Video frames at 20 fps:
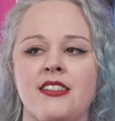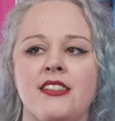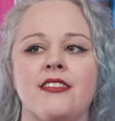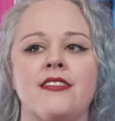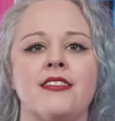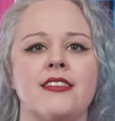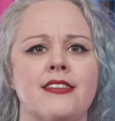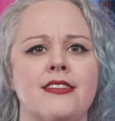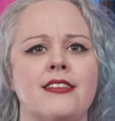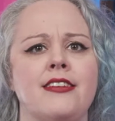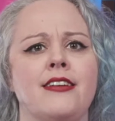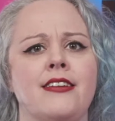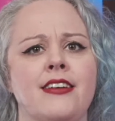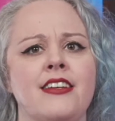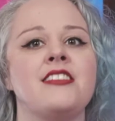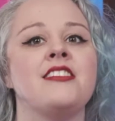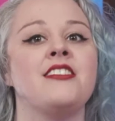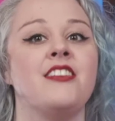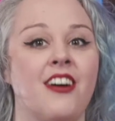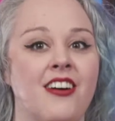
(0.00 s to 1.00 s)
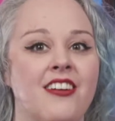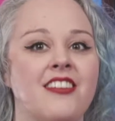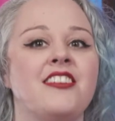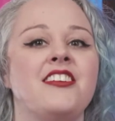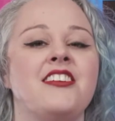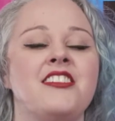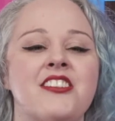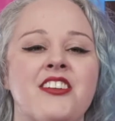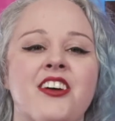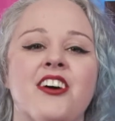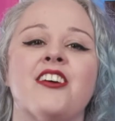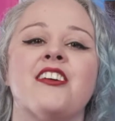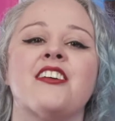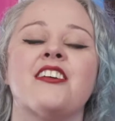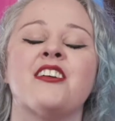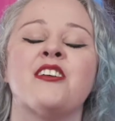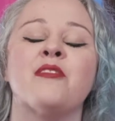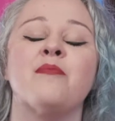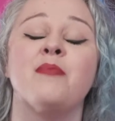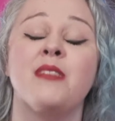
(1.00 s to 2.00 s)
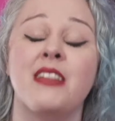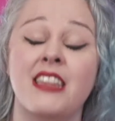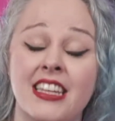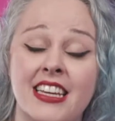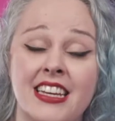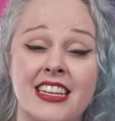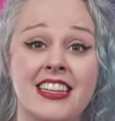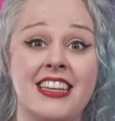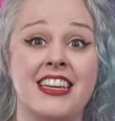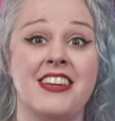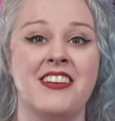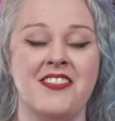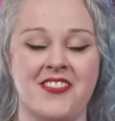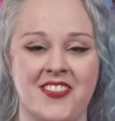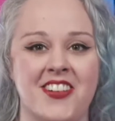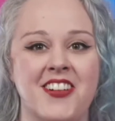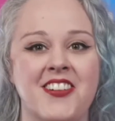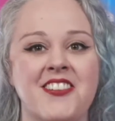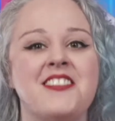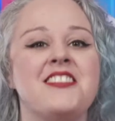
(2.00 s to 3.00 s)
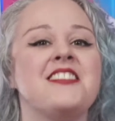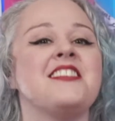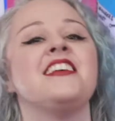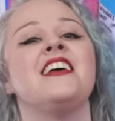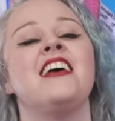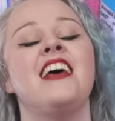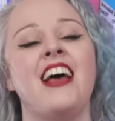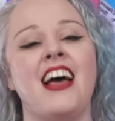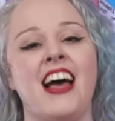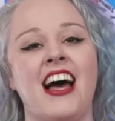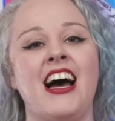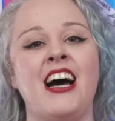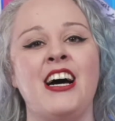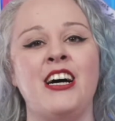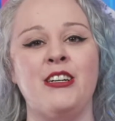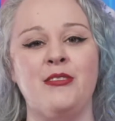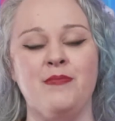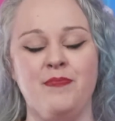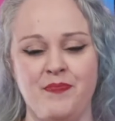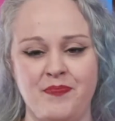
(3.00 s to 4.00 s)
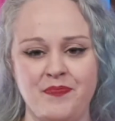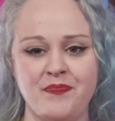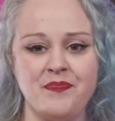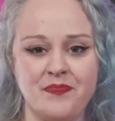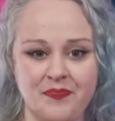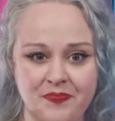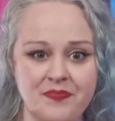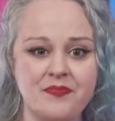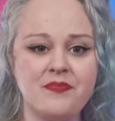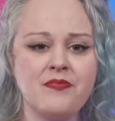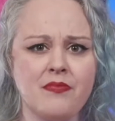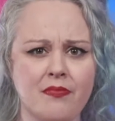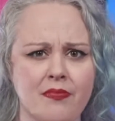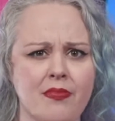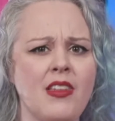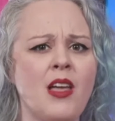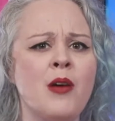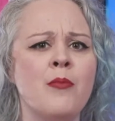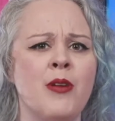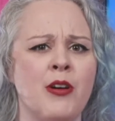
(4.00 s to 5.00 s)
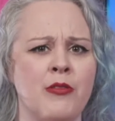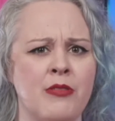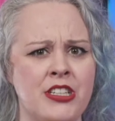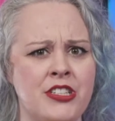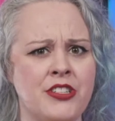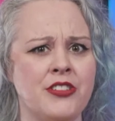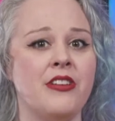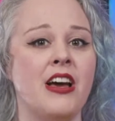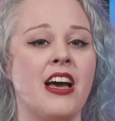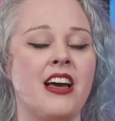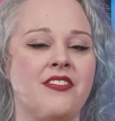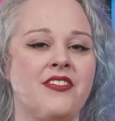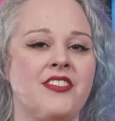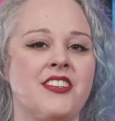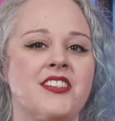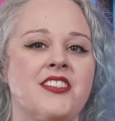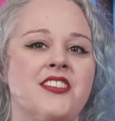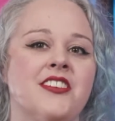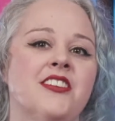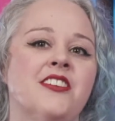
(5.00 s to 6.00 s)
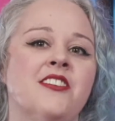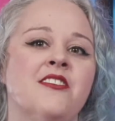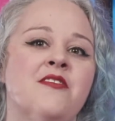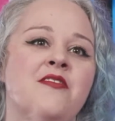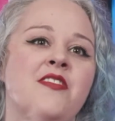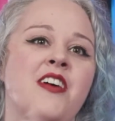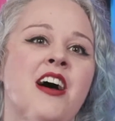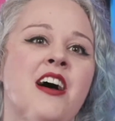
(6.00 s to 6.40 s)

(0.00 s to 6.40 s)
So it's not completely false, but we do have to sort of